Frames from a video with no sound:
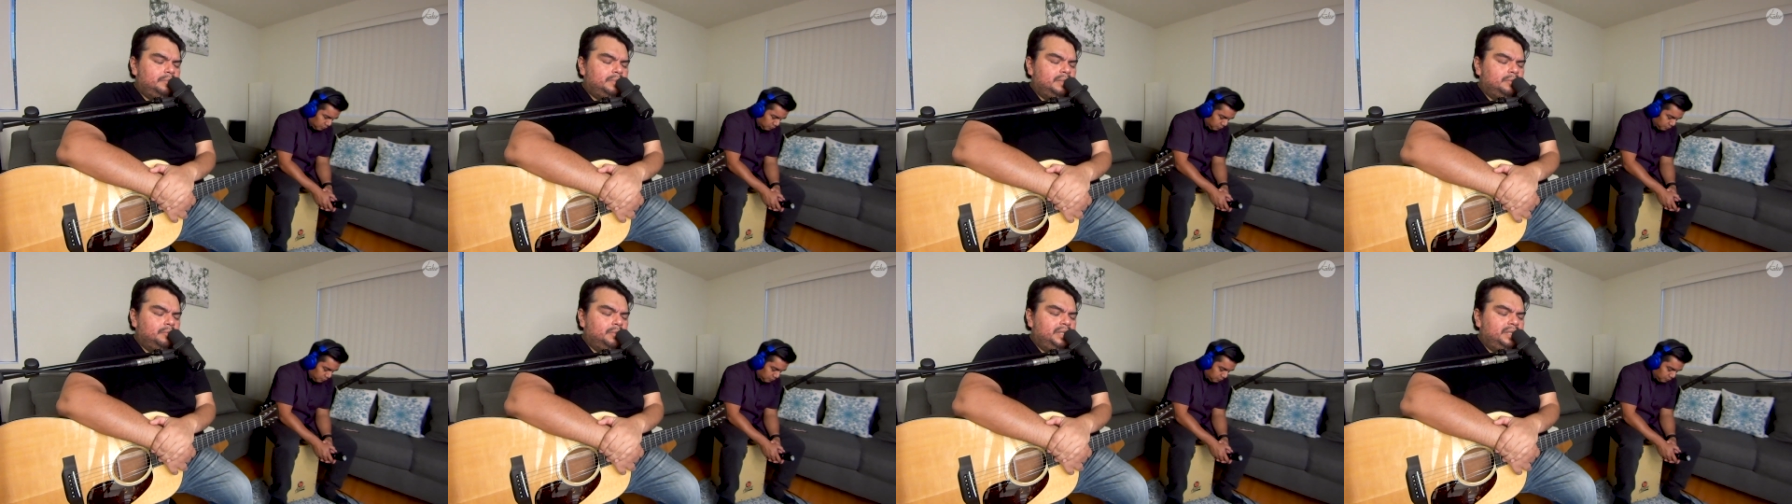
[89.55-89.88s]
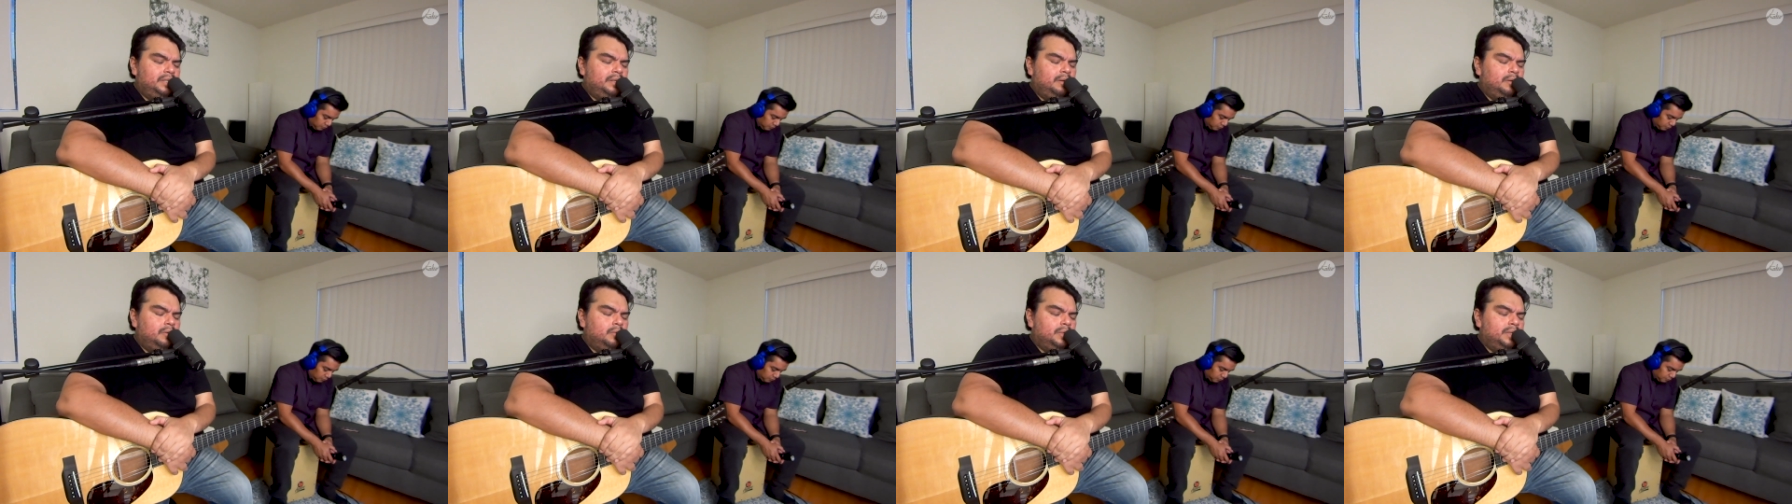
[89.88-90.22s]
but we
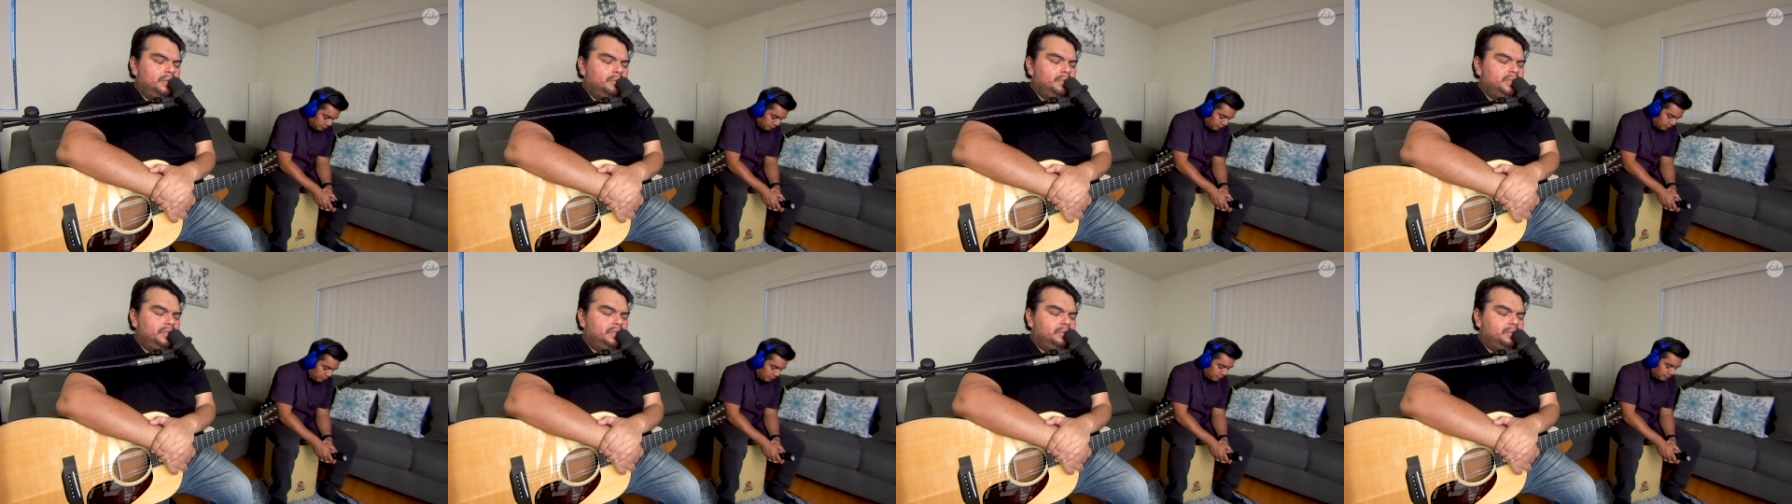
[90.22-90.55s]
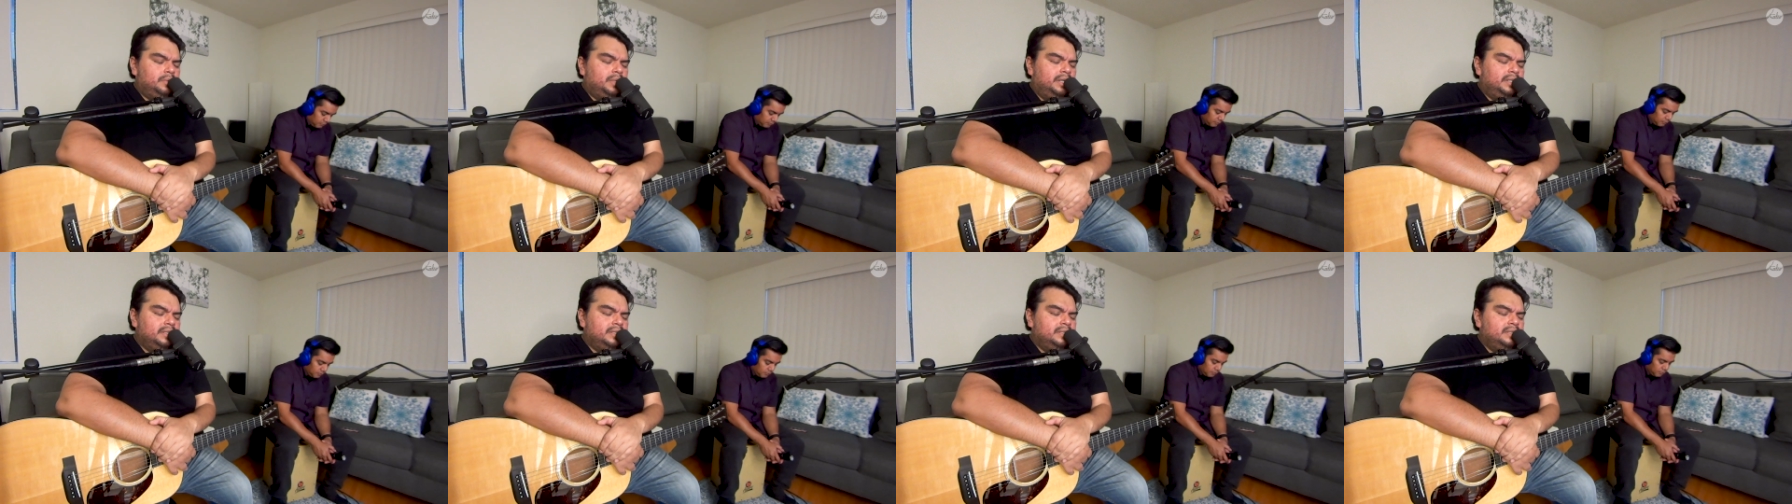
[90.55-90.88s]
know when we
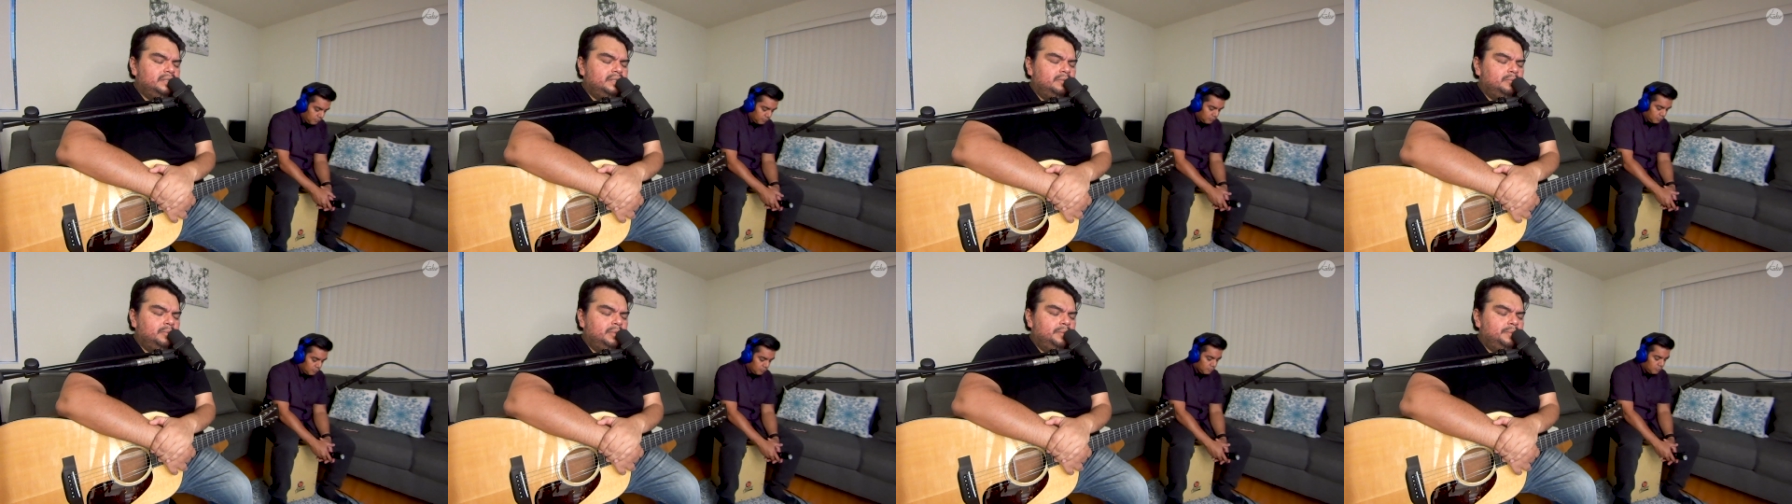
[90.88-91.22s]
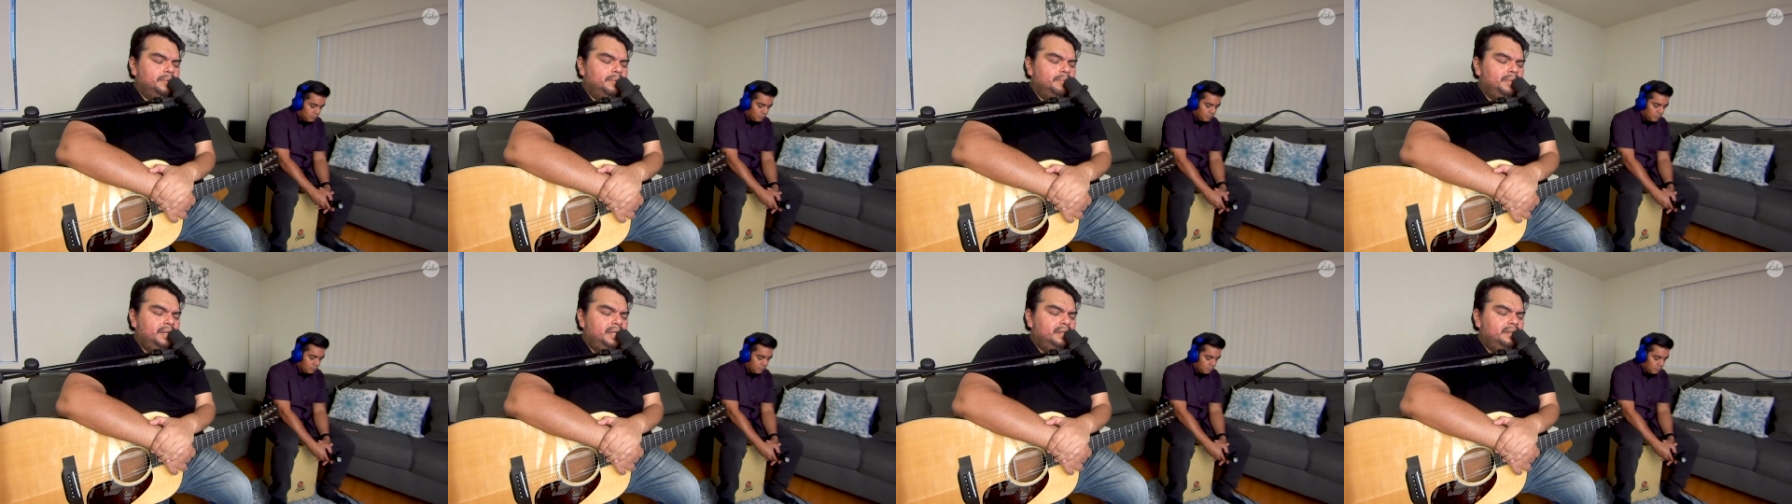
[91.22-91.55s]
trust and we
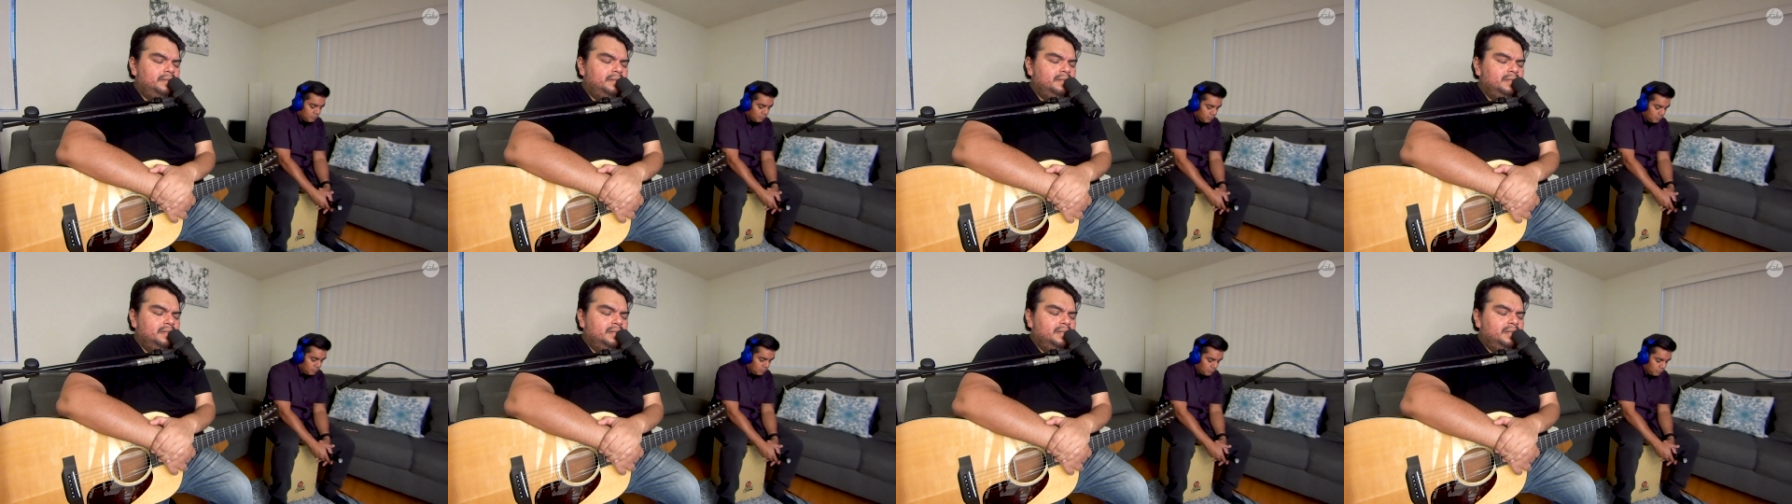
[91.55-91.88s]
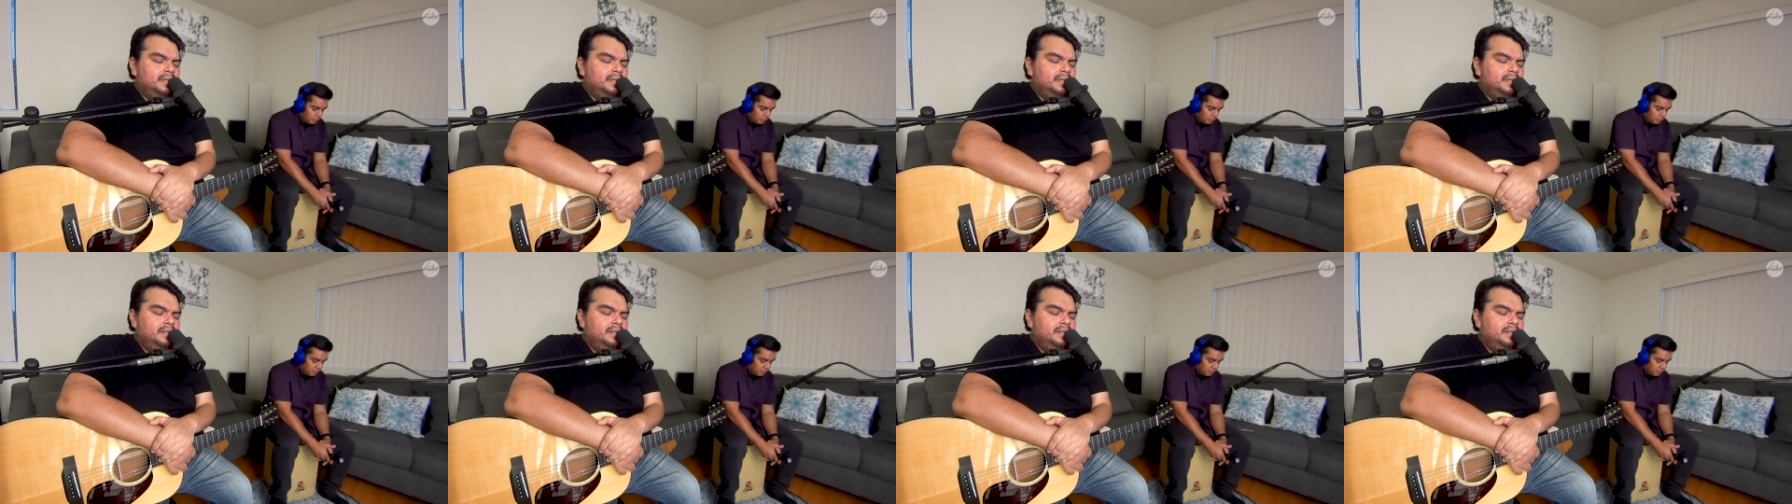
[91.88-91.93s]
remain